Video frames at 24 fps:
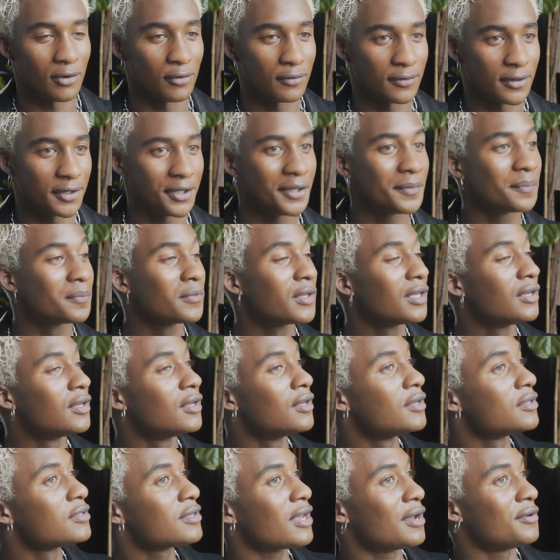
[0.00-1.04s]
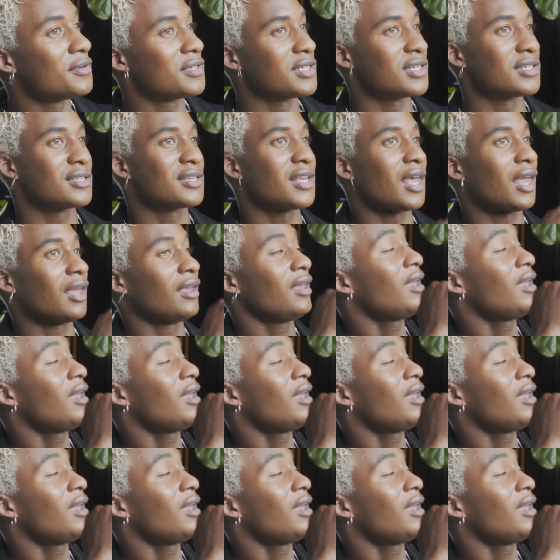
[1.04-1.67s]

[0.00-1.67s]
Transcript: over it. So I was just like,